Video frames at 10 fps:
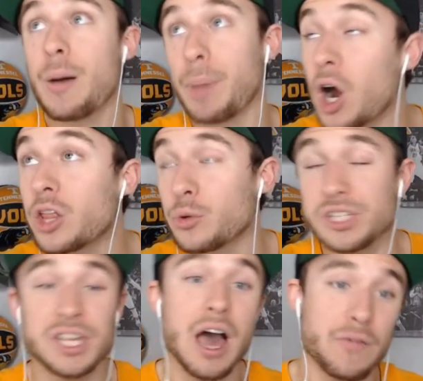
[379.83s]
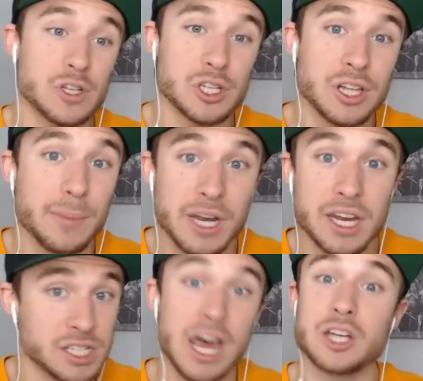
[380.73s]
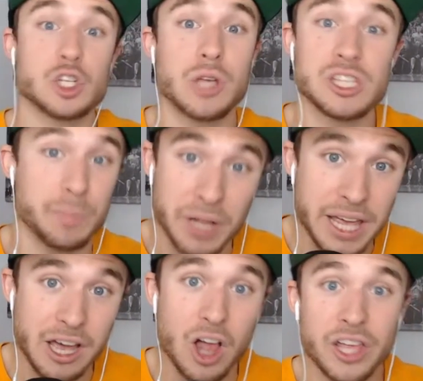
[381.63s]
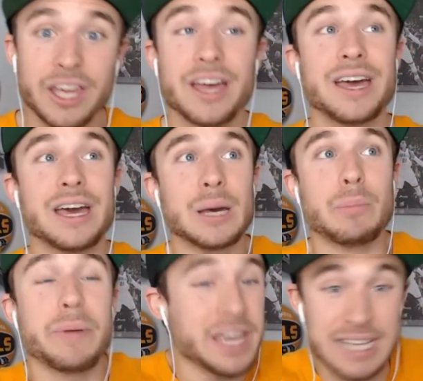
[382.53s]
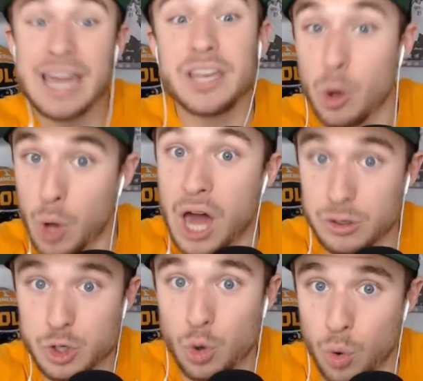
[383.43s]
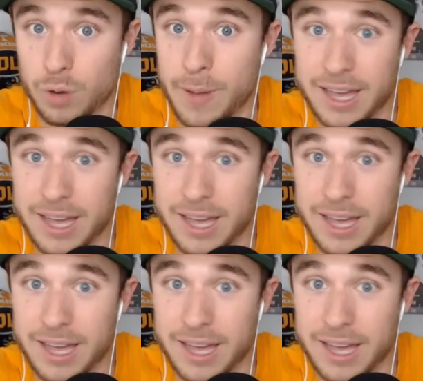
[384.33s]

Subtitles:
Part of the reason the offense is limited is not just because of play calling, but because Aiden O'Connell is your quarterback.